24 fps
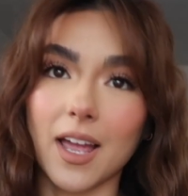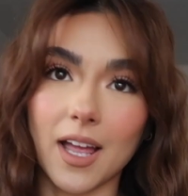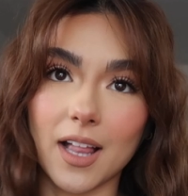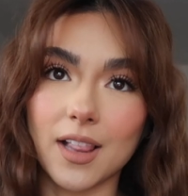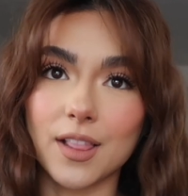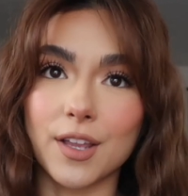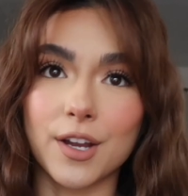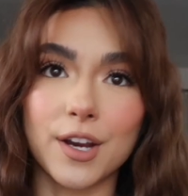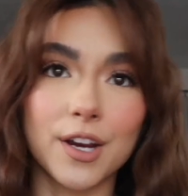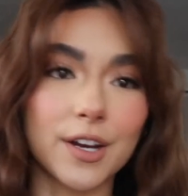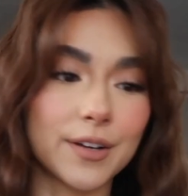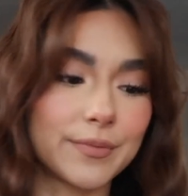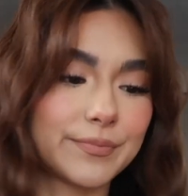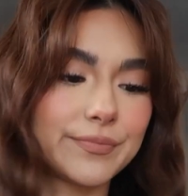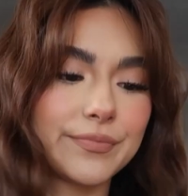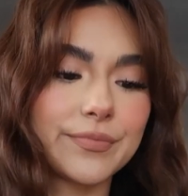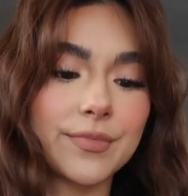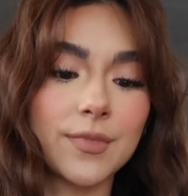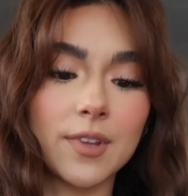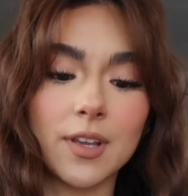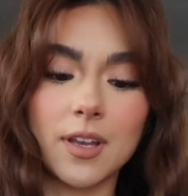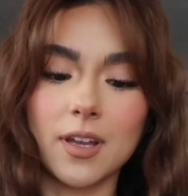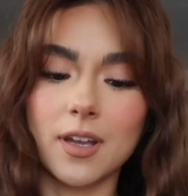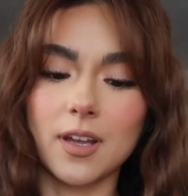Hello.
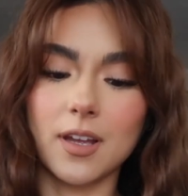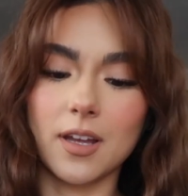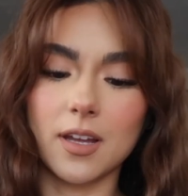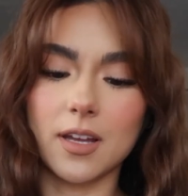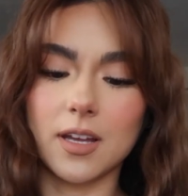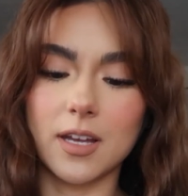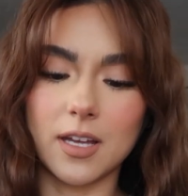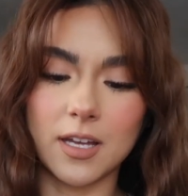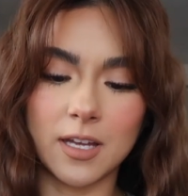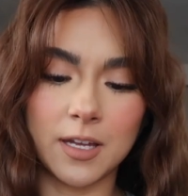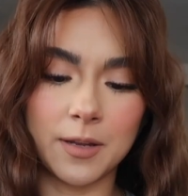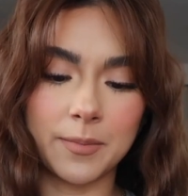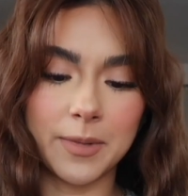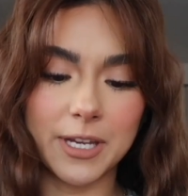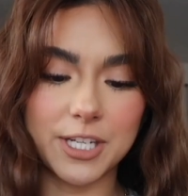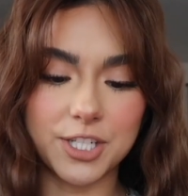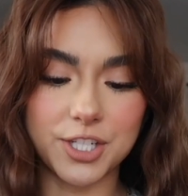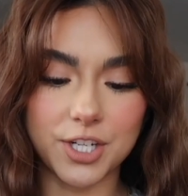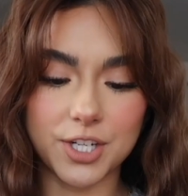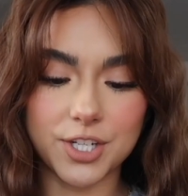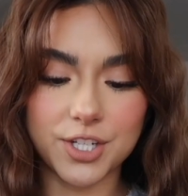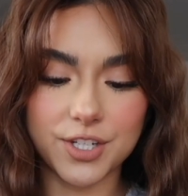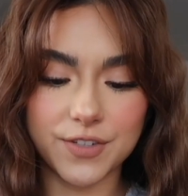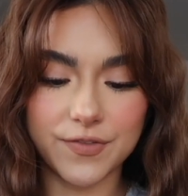Um, I
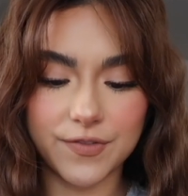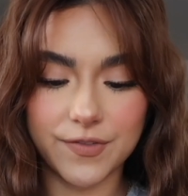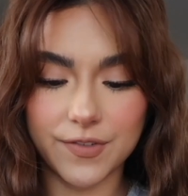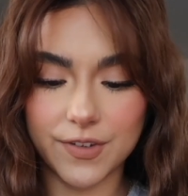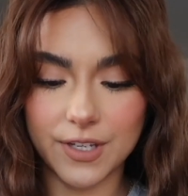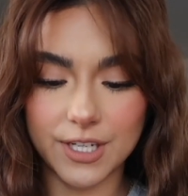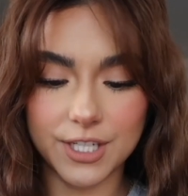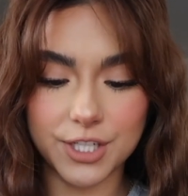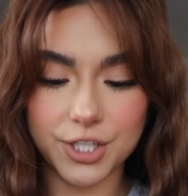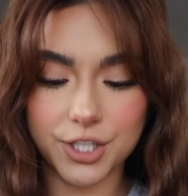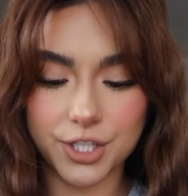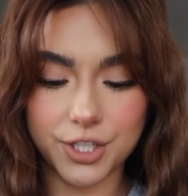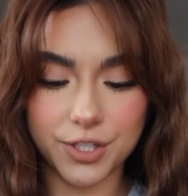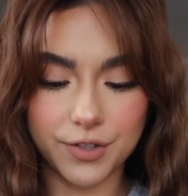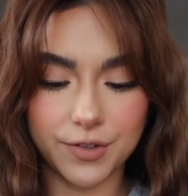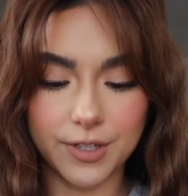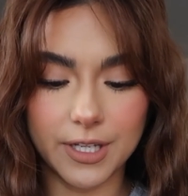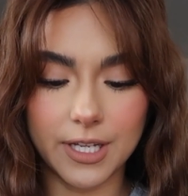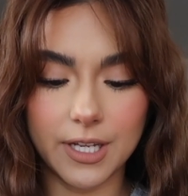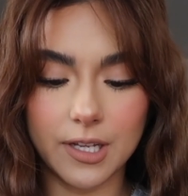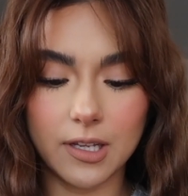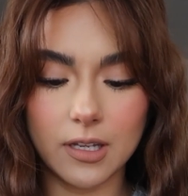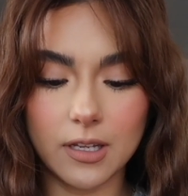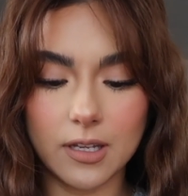just finished
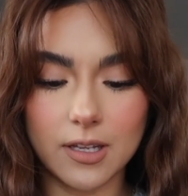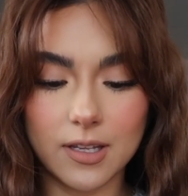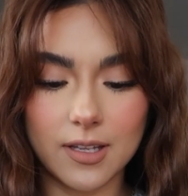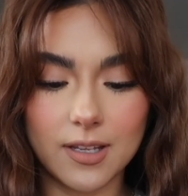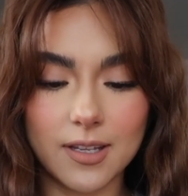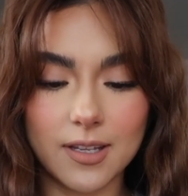shooting.